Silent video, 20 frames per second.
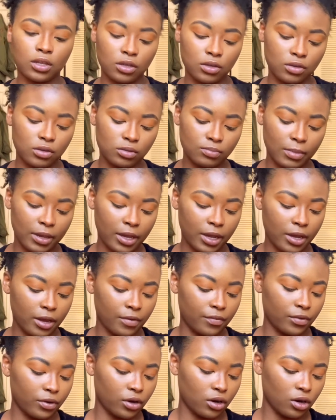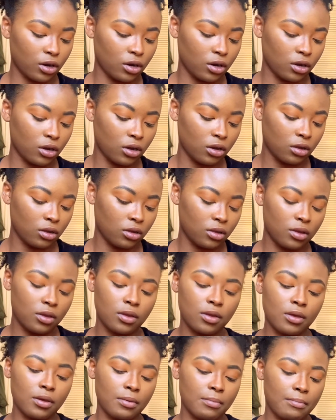use my CoverGirl
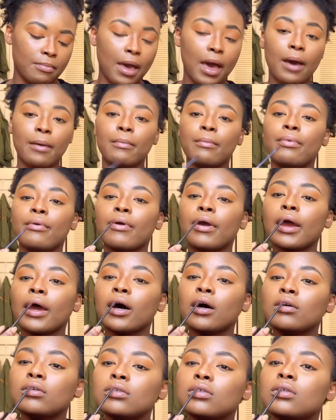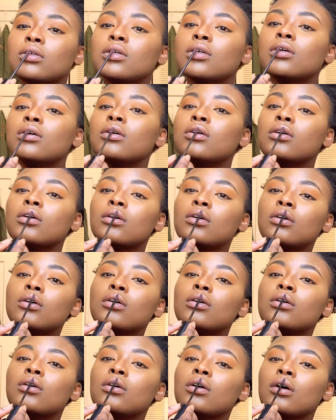matte brown.
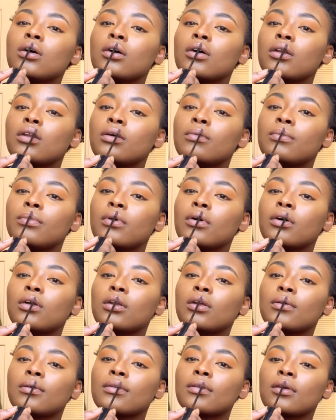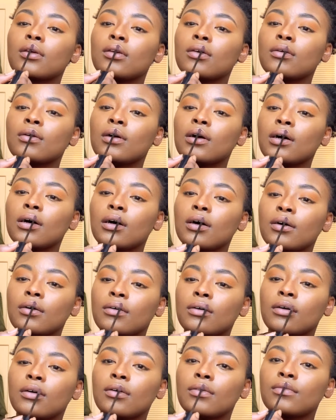Any brown lipstick you got
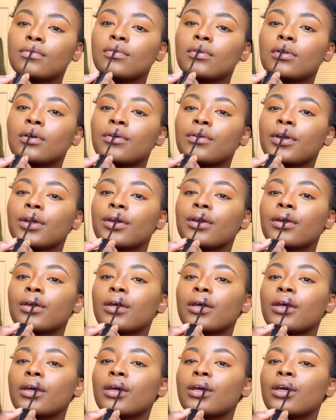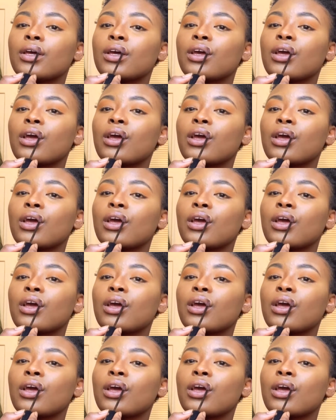for to recreate.